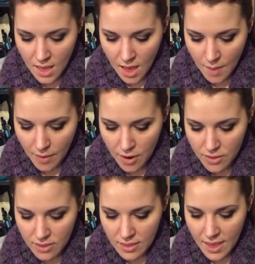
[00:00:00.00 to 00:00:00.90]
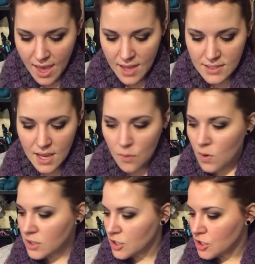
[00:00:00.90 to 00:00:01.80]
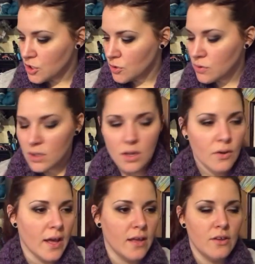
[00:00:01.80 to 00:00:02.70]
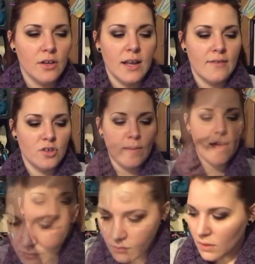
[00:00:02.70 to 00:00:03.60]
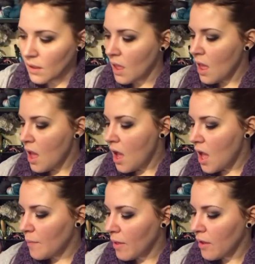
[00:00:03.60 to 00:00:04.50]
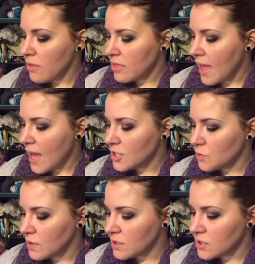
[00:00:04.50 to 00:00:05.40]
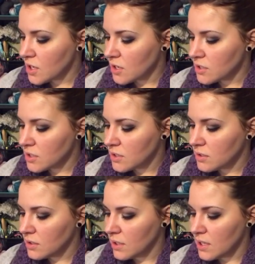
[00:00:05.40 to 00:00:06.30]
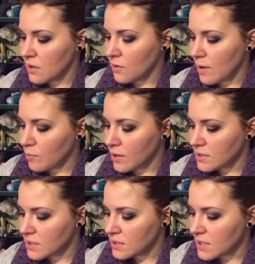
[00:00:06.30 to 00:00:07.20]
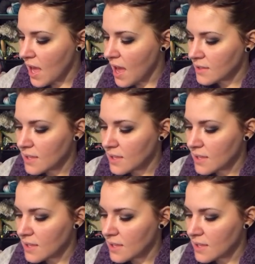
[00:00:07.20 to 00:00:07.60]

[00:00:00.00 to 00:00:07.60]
Other than that, I want to do, okay, you're going to have to go back. Other than that, I do want to start Leo and Bryce's socks.